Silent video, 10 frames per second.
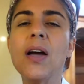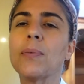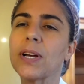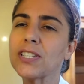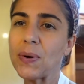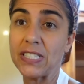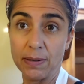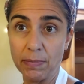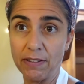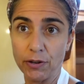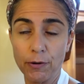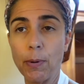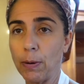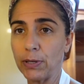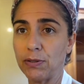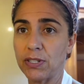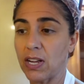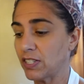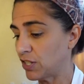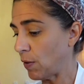We also had some leftover barbecue
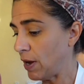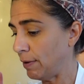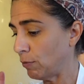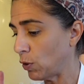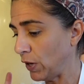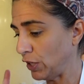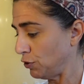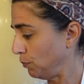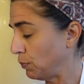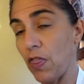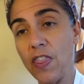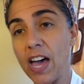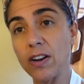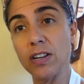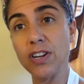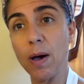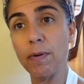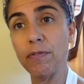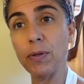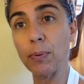sauce, so I'm going to put that on top
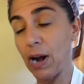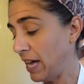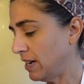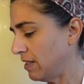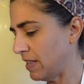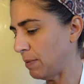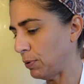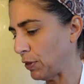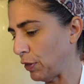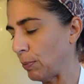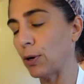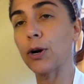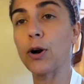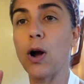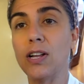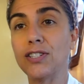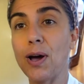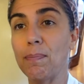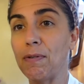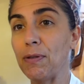of the bread, then put the burger on
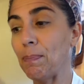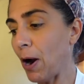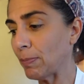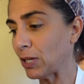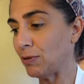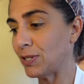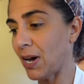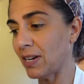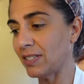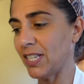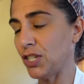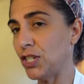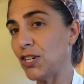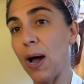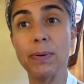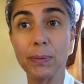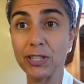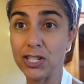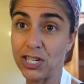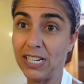top of the barbecue sauce, then top it
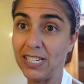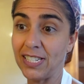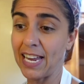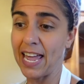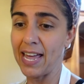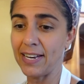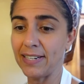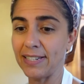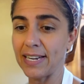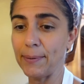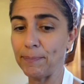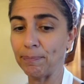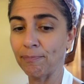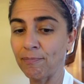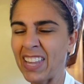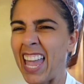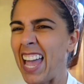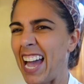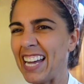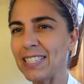with cheese, and um,
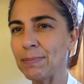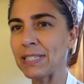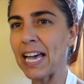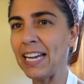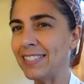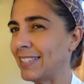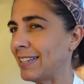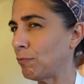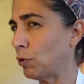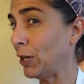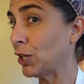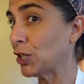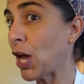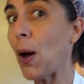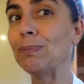add some sides, and we'll be good to go.